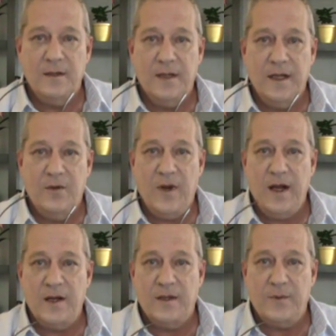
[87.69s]

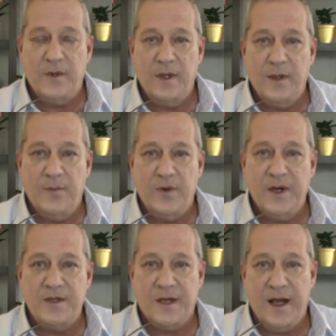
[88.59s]
the
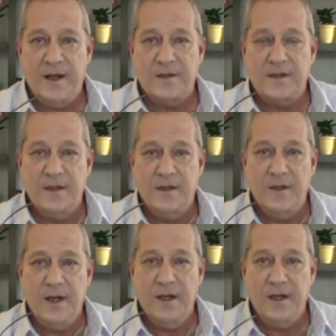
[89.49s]
British Isles,
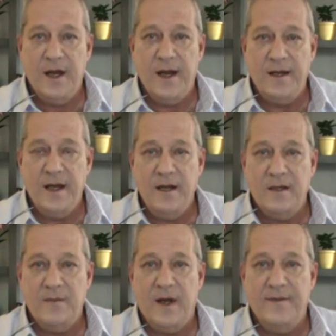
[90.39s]
including the United
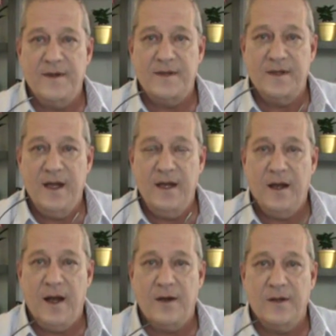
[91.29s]
Kingdom, obviously,
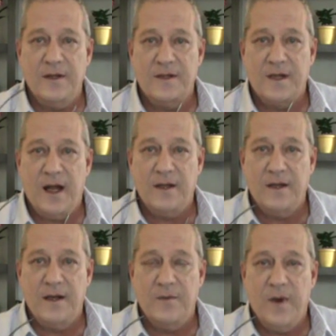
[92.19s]
Ireland,
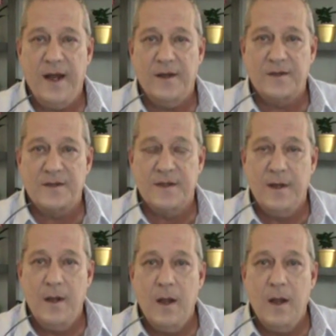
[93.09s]
Scotland, and Wales,